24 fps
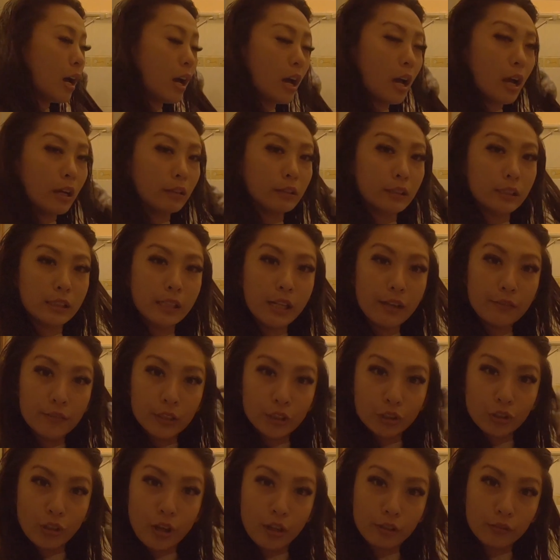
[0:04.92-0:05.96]
I really have a
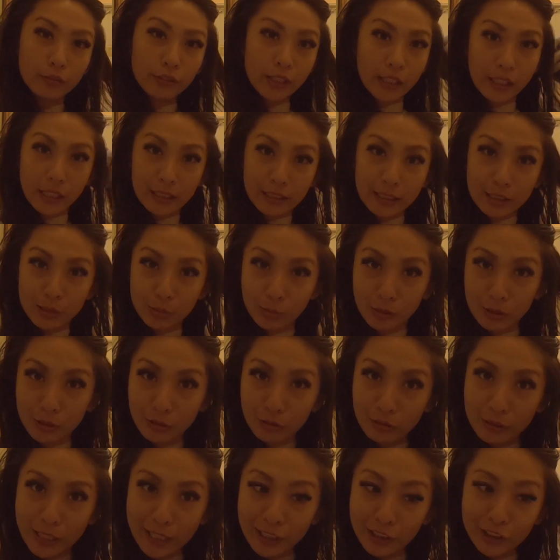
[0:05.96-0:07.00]
strong feeling this will
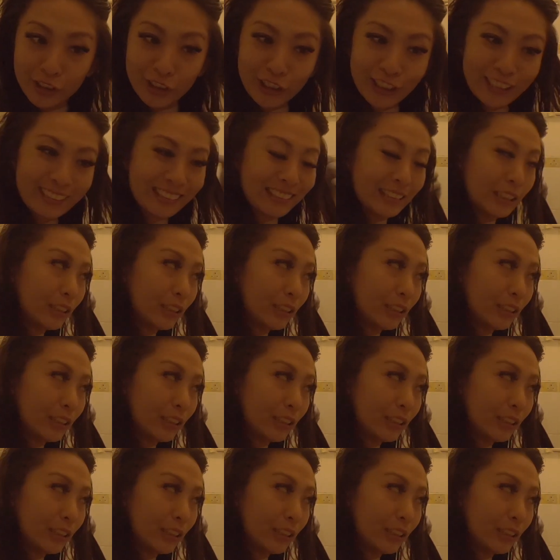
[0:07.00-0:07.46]
look like shit.